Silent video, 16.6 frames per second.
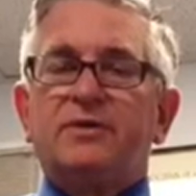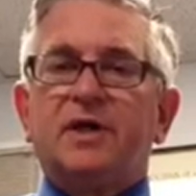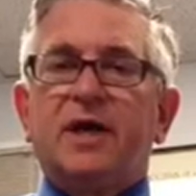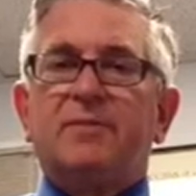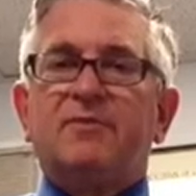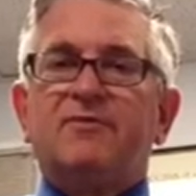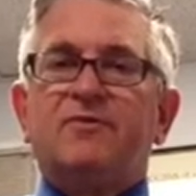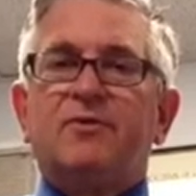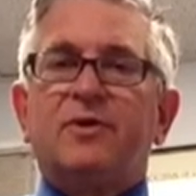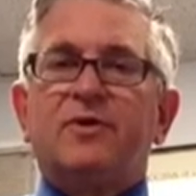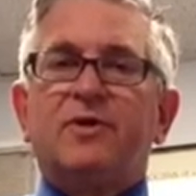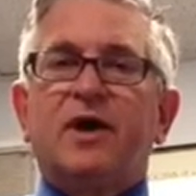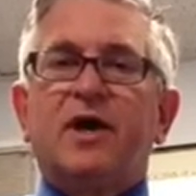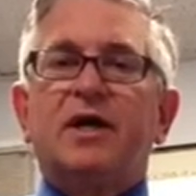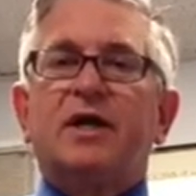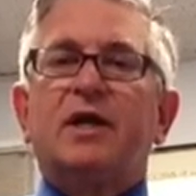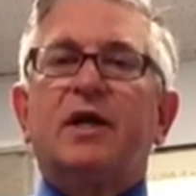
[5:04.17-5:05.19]
type of
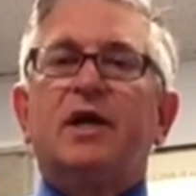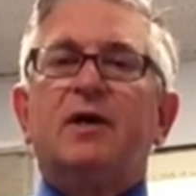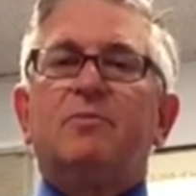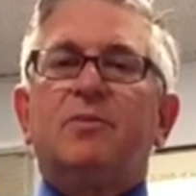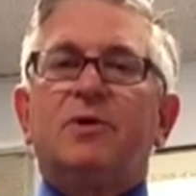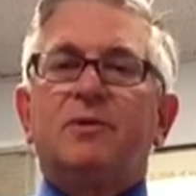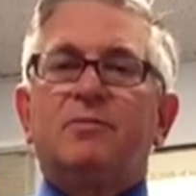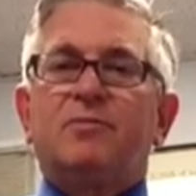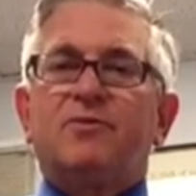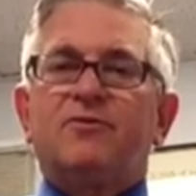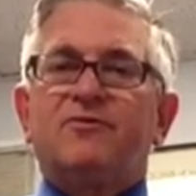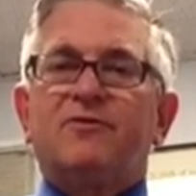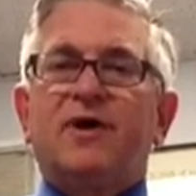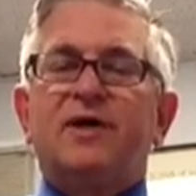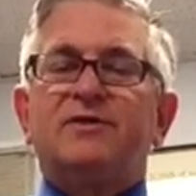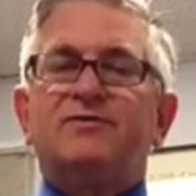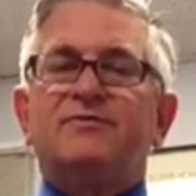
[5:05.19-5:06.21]
orthotic, but it
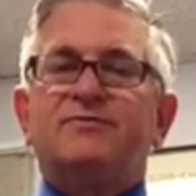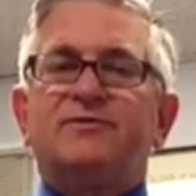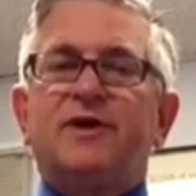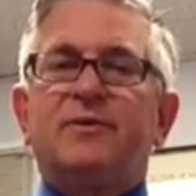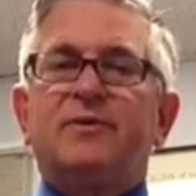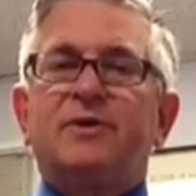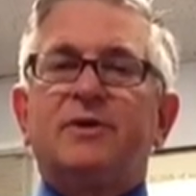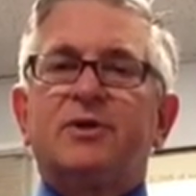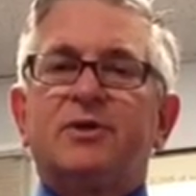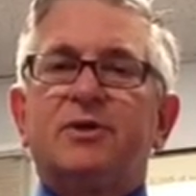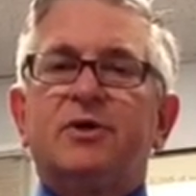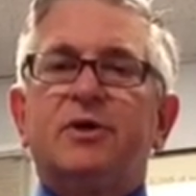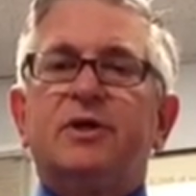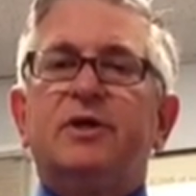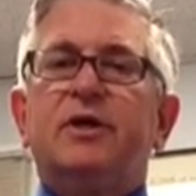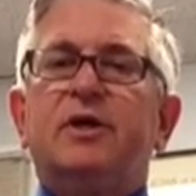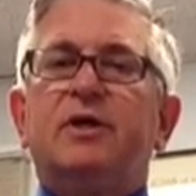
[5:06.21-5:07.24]
provides a very
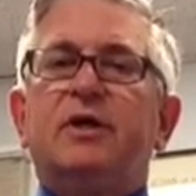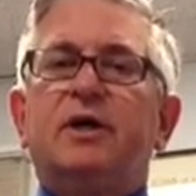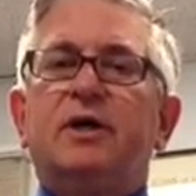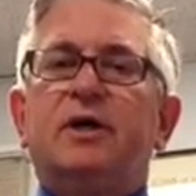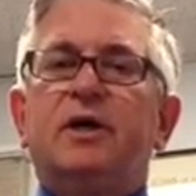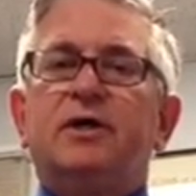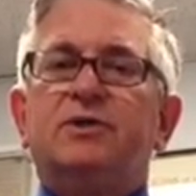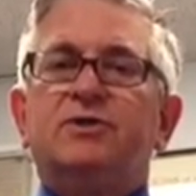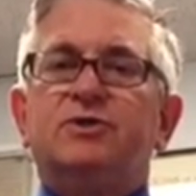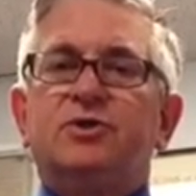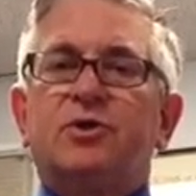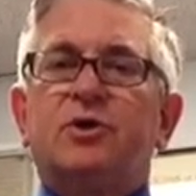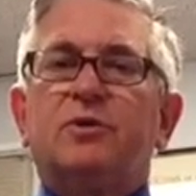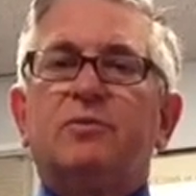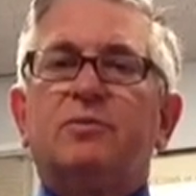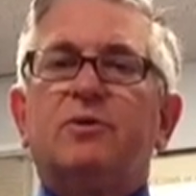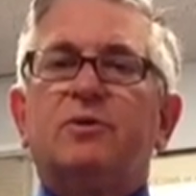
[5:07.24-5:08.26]
good,
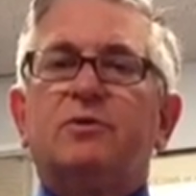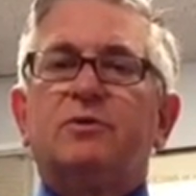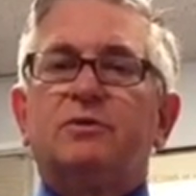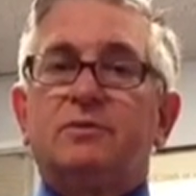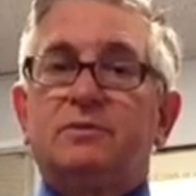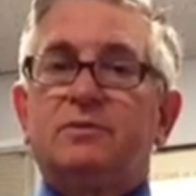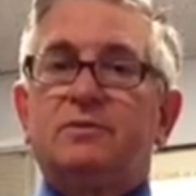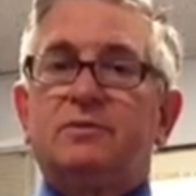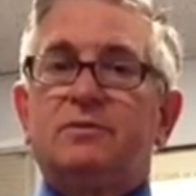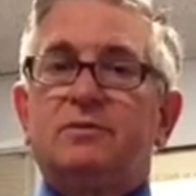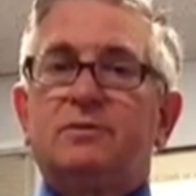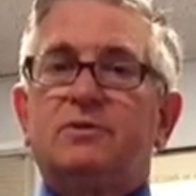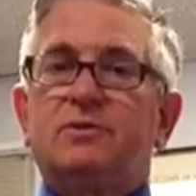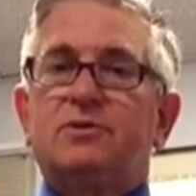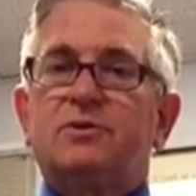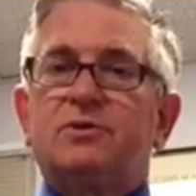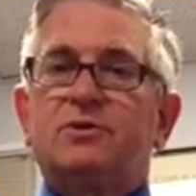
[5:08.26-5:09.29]
durable
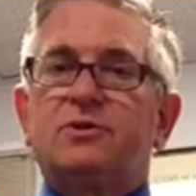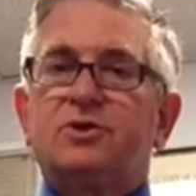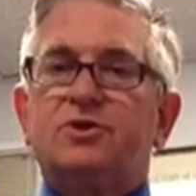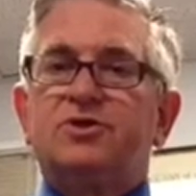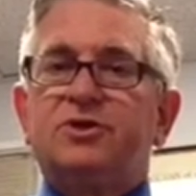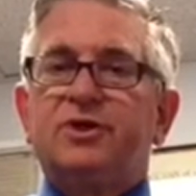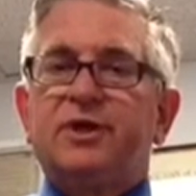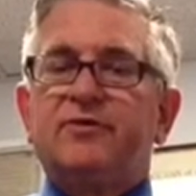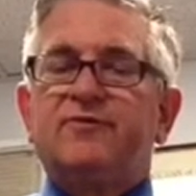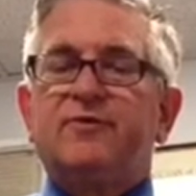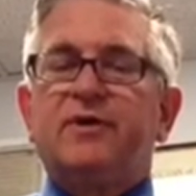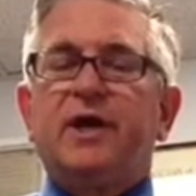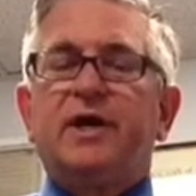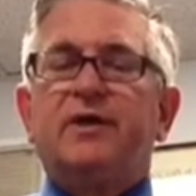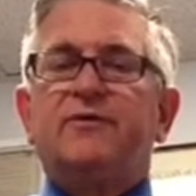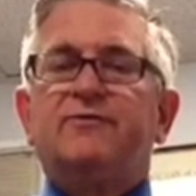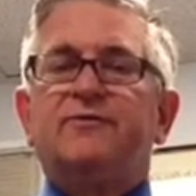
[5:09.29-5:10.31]
cushioning for
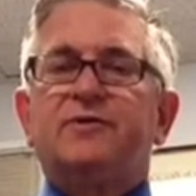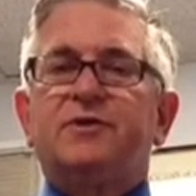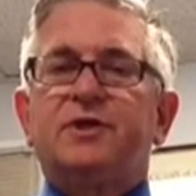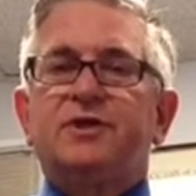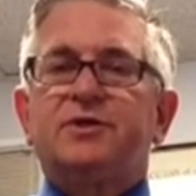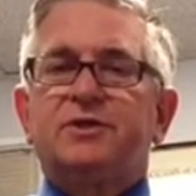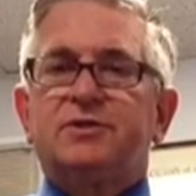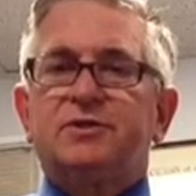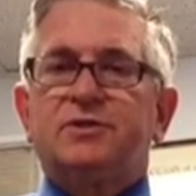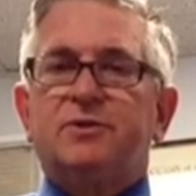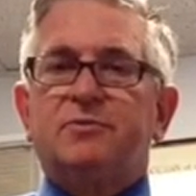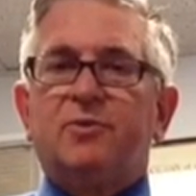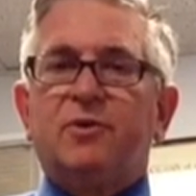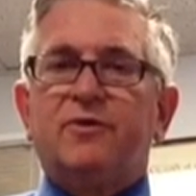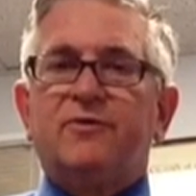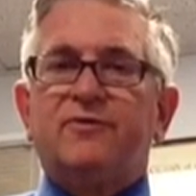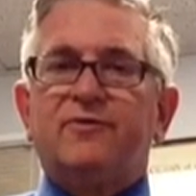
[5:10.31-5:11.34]
any of your needs under the
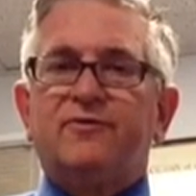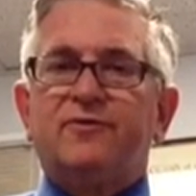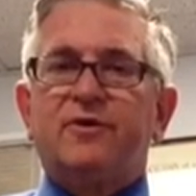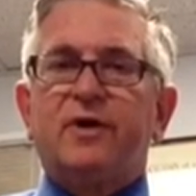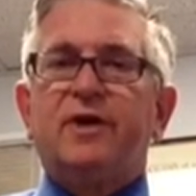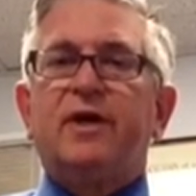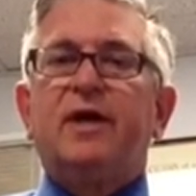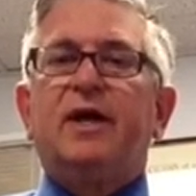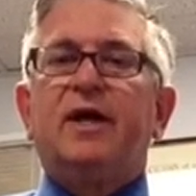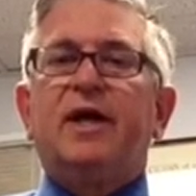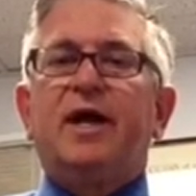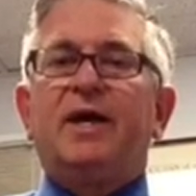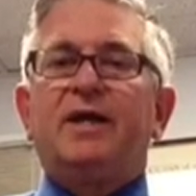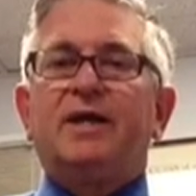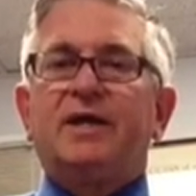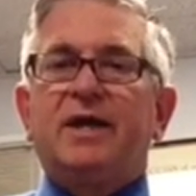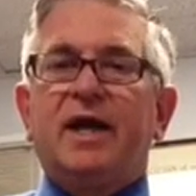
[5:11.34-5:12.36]
ball of the foot.
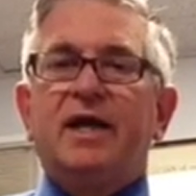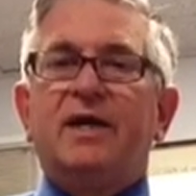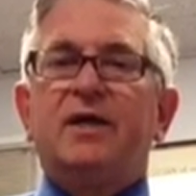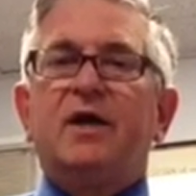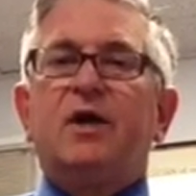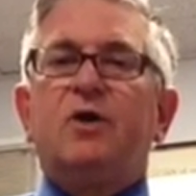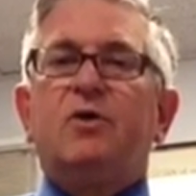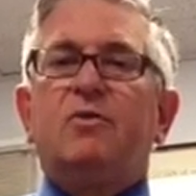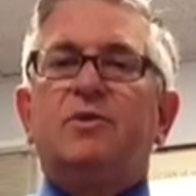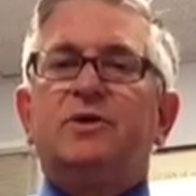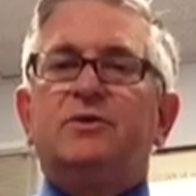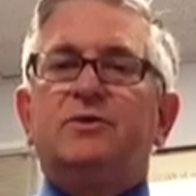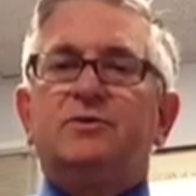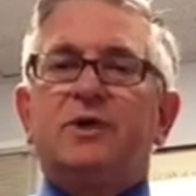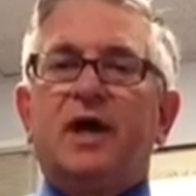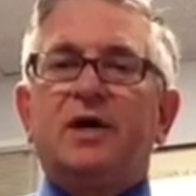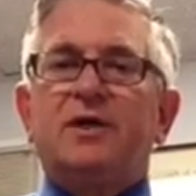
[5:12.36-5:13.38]
And again, we
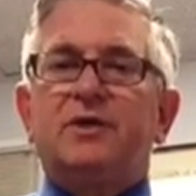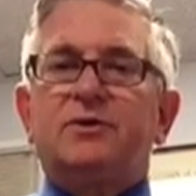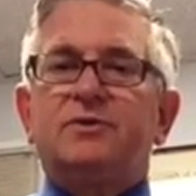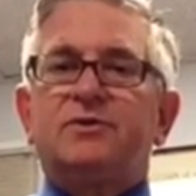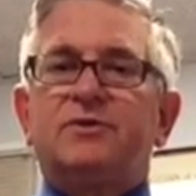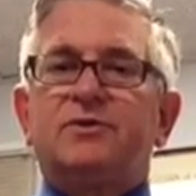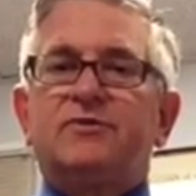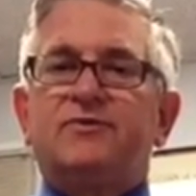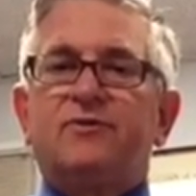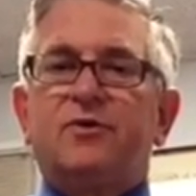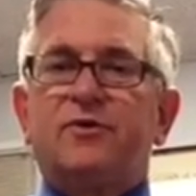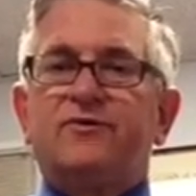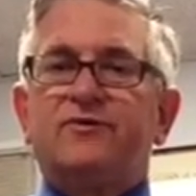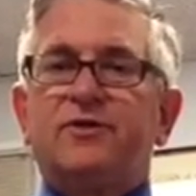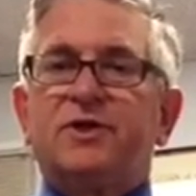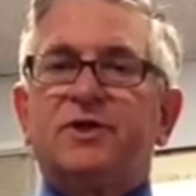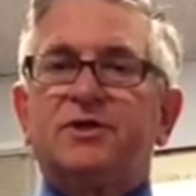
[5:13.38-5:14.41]
do not use the
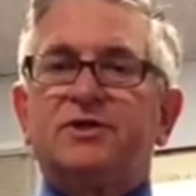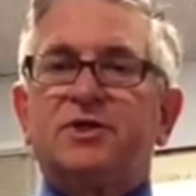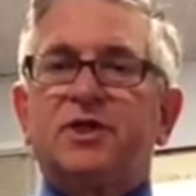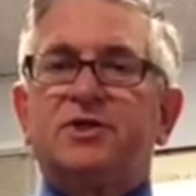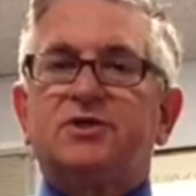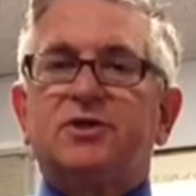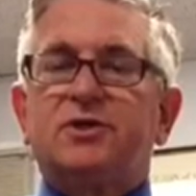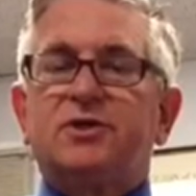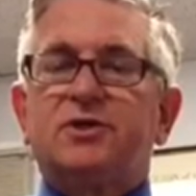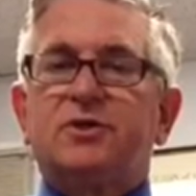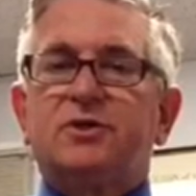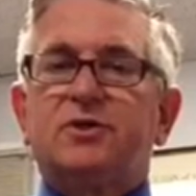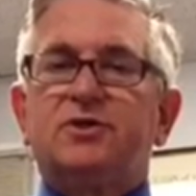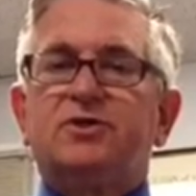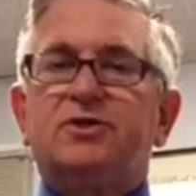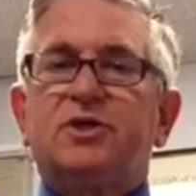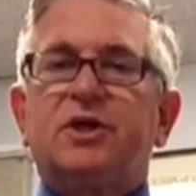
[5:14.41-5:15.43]
forefoot extension in the
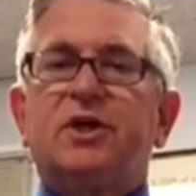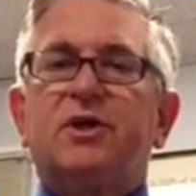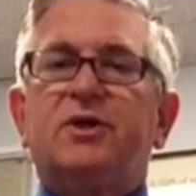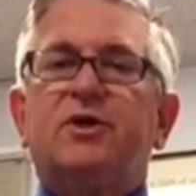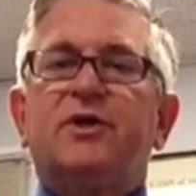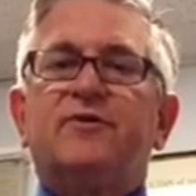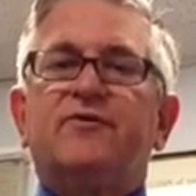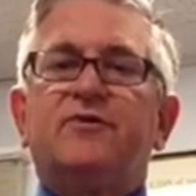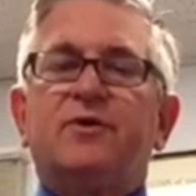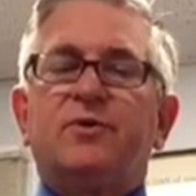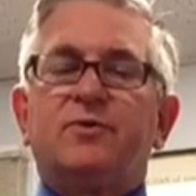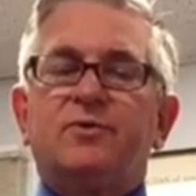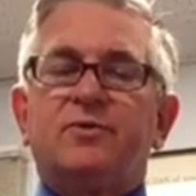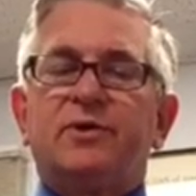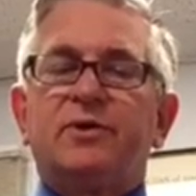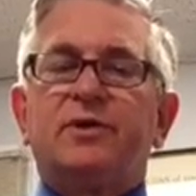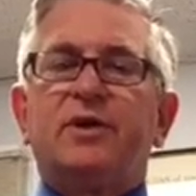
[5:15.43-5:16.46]
cushioning here if we
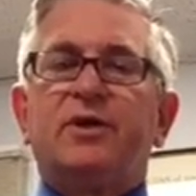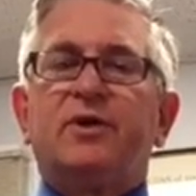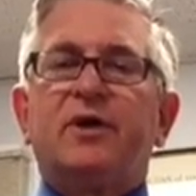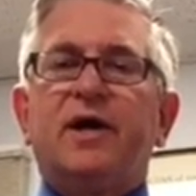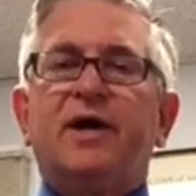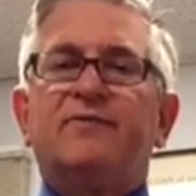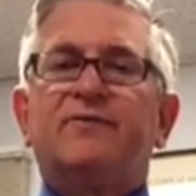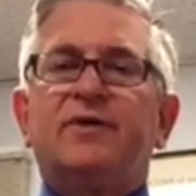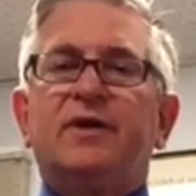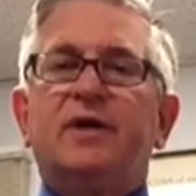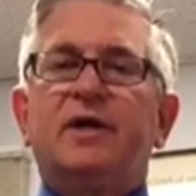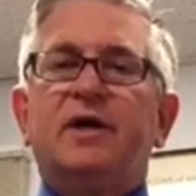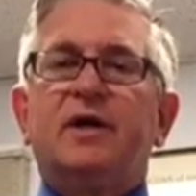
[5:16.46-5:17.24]
really are having